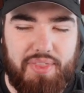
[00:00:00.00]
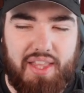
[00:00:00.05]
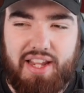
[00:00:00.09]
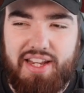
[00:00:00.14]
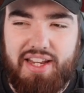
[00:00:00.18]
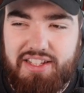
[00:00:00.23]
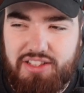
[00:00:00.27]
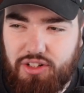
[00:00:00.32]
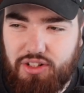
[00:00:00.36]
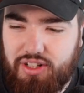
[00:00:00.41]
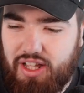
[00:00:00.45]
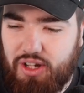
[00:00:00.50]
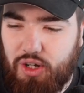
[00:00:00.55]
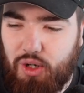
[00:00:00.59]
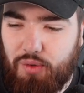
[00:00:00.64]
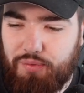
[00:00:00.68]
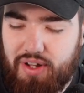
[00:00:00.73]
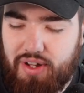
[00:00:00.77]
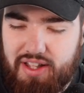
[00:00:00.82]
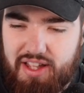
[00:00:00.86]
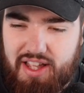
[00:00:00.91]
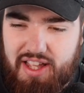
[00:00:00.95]
I need to look that
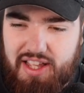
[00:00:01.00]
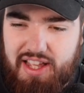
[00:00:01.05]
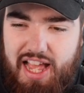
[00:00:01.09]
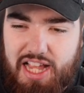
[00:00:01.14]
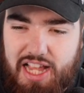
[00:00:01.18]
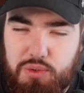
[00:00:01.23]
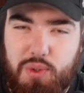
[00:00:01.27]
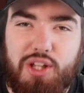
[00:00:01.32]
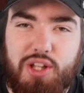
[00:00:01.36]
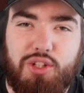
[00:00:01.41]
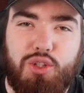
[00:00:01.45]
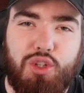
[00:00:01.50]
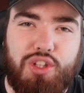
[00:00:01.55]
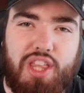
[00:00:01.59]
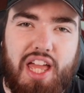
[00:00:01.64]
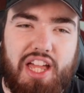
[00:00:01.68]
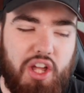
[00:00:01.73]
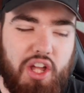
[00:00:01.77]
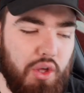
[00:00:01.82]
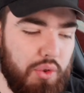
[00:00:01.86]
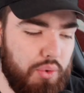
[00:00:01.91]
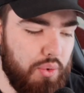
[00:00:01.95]
up. That's why it's good that
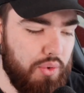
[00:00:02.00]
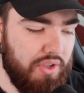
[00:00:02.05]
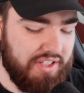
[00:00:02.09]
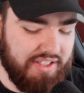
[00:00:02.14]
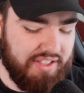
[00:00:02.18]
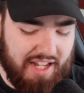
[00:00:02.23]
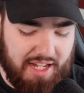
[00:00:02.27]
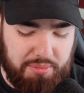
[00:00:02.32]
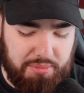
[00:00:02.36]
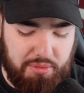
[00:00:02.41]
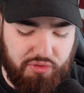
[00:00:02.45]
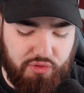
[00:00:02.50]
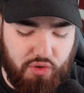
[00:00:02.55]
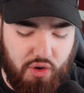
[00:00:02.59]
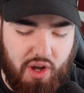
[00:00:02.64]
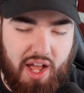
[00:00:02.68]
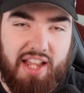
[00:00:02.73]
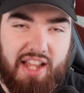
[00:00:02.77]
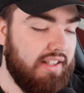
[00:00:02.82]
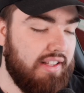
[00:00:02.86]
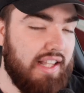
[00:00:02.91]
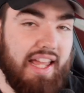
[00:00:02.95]
I go through the sets
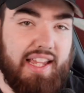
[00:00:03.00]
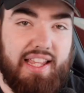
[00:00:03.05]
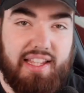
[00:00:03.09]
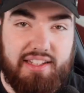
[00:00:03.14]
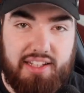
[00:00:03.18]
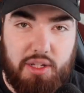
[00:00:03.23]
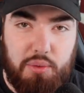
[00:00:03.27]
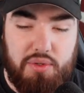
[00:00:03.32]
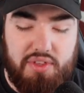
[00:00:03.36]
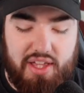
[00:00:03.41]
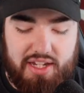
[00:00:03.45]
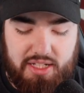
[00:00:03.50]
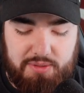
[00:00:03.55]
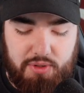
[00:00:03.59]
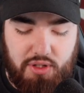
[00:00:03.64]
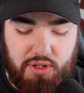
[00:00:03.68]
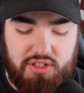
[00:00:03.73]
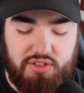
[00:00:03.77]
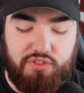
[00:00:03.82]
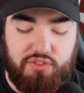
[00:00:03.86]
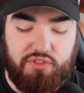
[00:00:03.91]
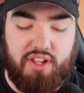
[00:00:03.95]
beforehand, like I did with
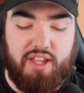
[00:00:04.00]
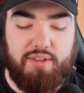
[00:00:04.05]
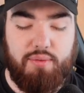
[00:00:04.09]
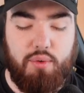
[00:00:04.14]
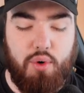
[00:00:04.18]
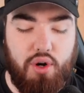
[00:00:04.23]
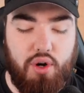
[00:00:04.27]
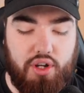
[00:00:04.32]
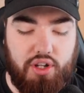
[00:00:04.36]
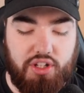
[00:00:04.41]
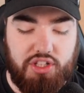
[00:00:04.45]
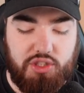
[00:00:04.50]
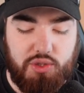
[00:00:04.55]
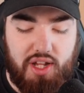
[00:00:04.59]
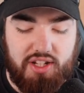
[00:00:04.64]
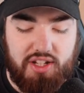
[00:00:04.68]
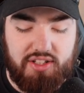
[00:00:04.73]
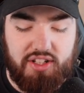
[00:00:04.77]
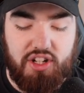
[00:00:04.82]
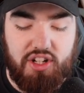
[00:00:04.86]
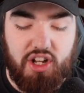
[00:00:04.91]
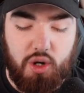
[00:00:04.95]
Explosive Flame Walker, so I
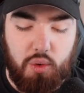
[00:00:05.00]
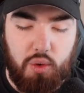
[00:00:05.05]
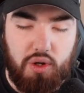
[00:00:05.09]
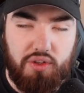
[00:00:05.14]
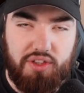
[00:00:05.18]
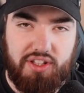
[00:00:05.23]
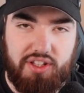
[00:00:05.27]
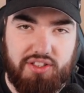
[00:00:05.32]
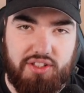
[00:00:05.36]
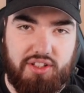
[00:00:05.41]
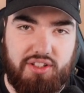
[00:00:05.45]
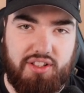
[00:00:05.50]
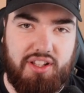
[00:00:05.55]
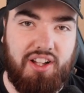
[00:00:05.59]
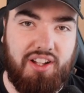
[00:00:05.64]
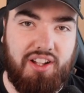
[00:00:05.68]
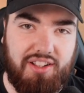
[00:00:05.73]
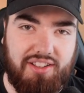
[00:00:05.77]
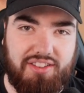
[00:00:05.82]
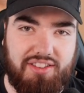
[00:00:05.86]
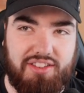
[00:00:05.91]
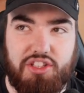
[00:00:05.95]
actually know what these
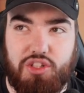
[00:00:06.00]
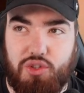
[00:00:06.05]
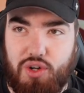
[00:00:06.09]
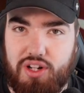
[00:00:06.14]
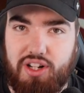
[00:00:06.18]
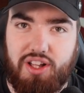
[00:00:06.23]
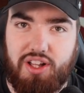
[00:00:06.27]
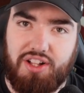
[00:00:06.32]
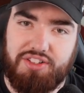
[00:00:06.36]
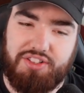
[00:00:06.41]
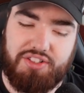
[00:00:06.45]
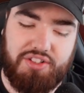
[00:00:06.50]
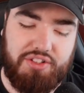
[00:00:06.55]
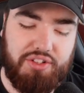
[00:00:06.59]
the trainer cards are